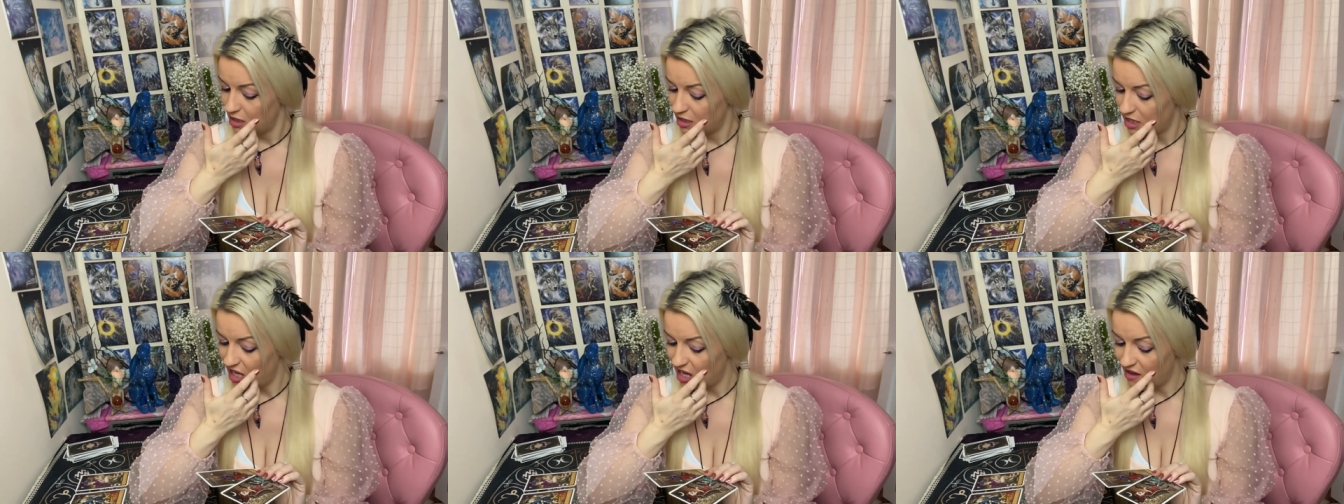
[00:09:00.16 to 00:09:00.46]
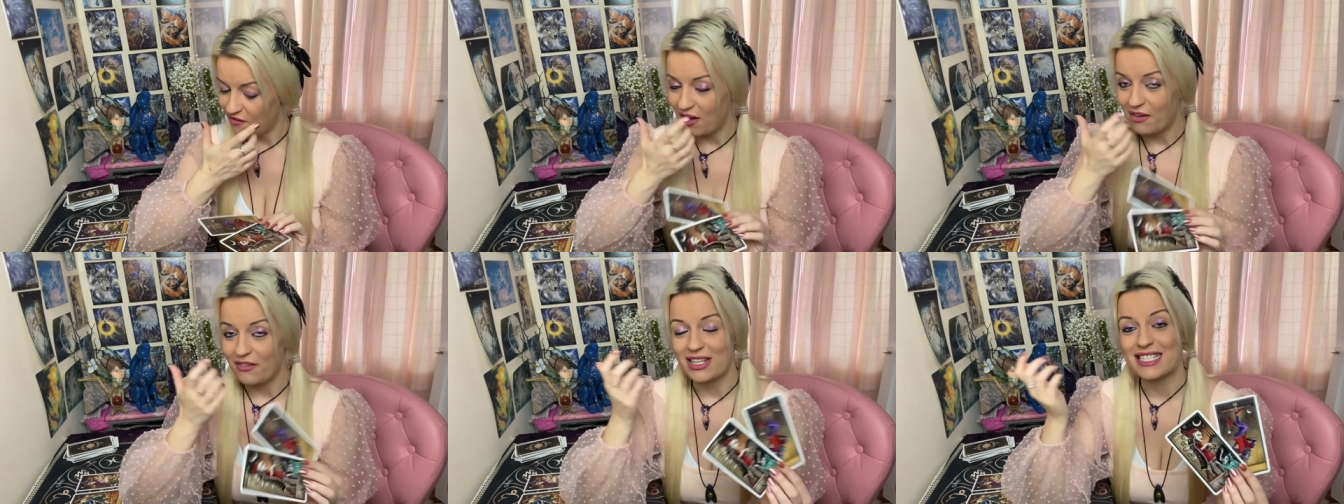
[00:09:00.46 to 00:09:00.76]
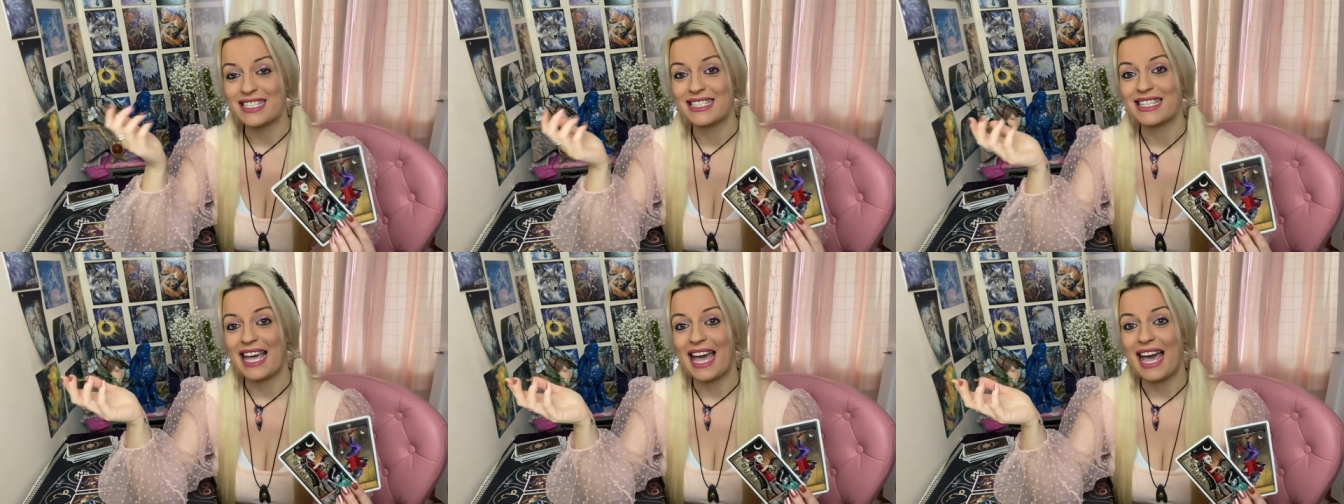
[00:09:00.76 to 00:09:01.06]
They're very
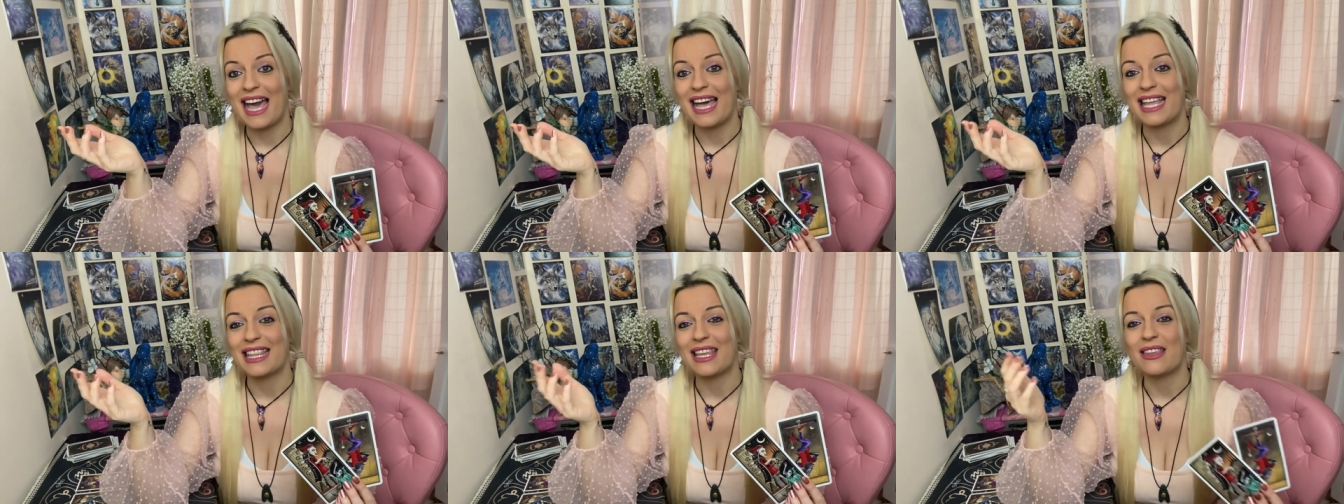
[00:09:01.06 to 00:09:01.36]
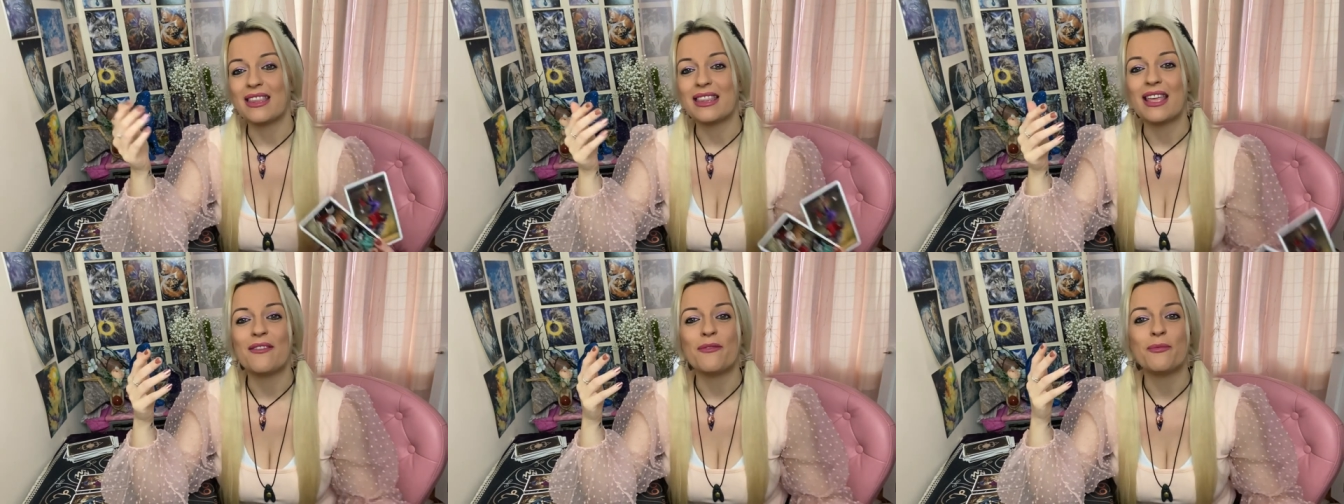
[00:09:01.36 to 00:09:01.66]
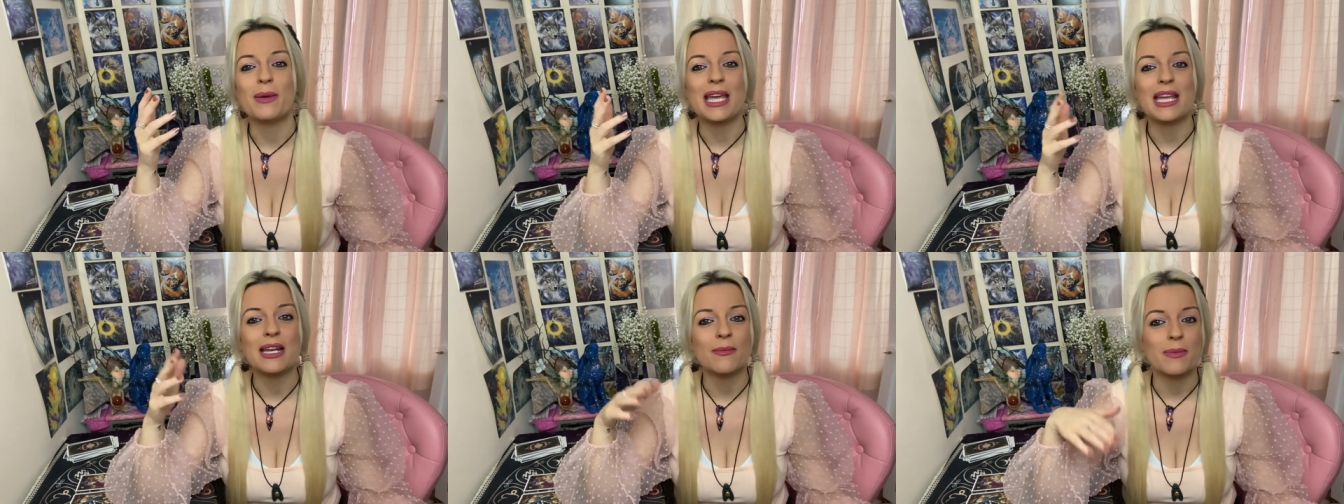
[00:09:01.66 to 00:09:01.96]
scared.
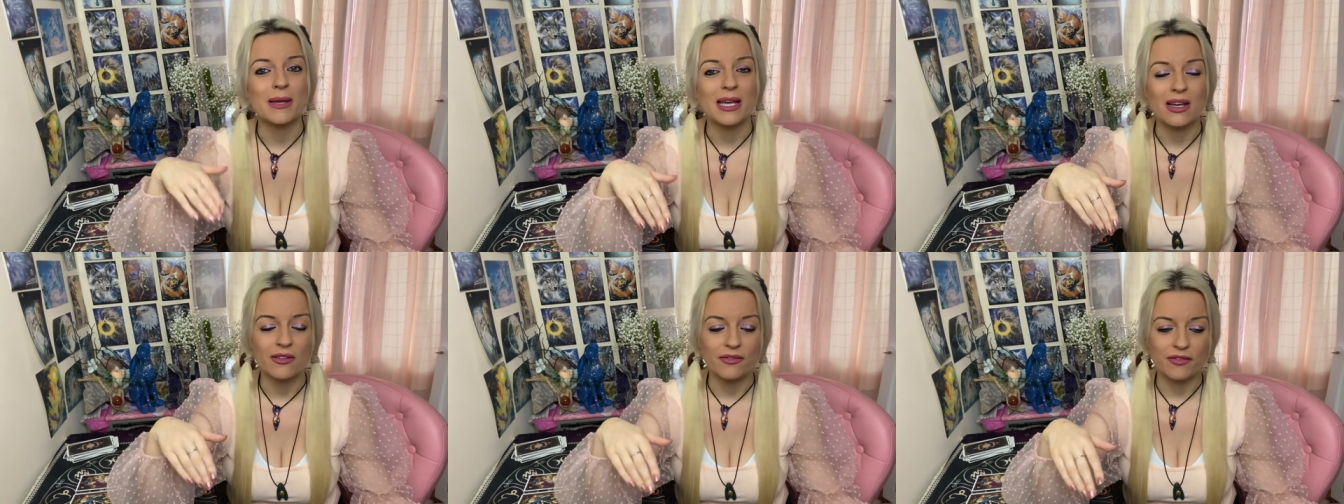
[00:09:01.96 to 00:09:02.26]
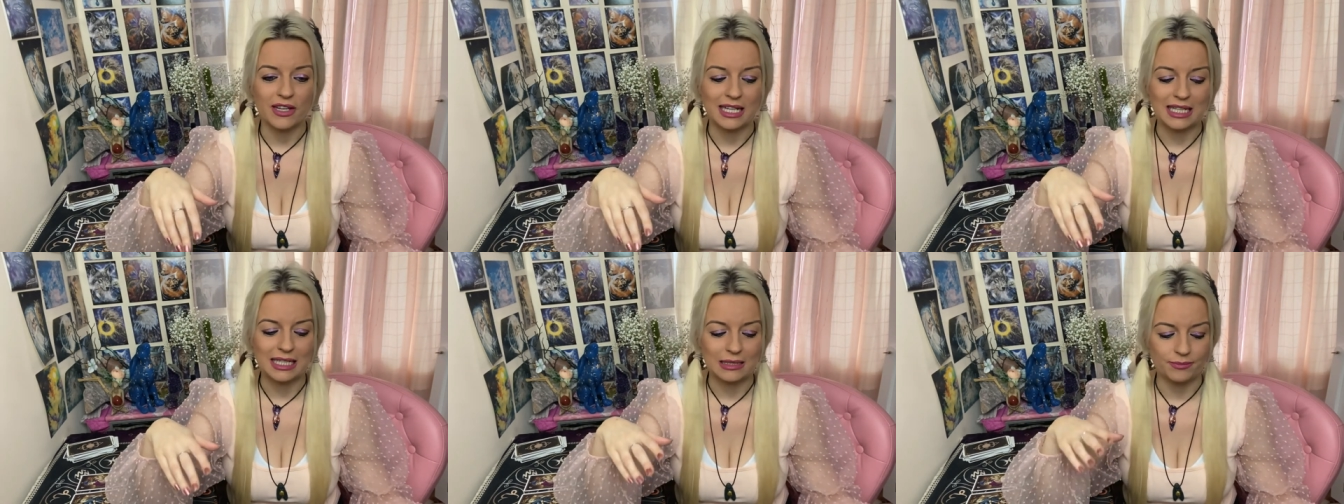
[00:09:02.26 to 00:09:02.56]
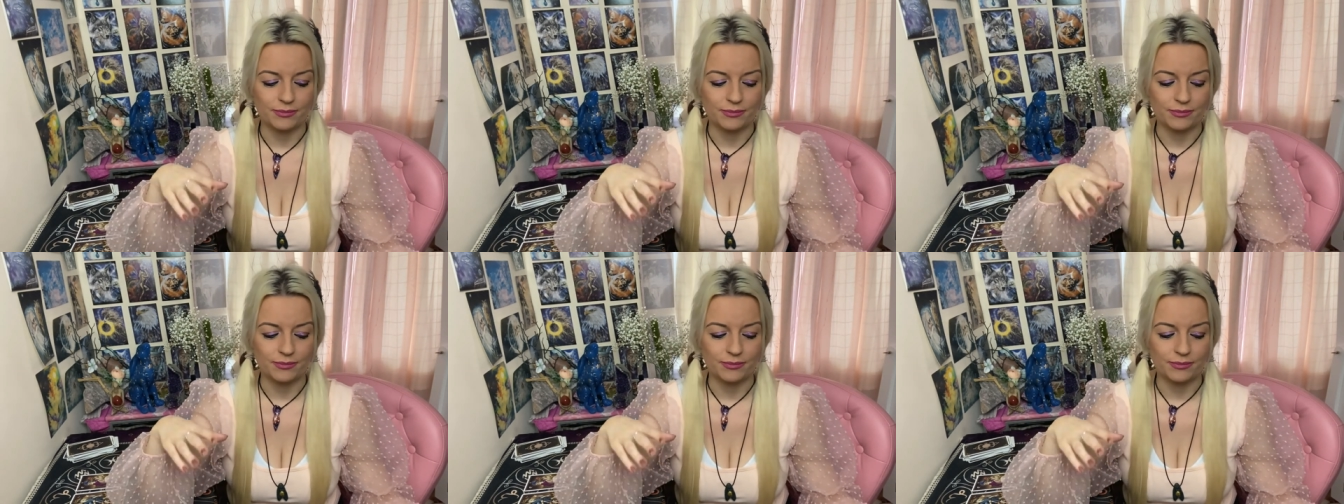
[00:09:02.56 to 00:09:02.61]
They've been a bit of,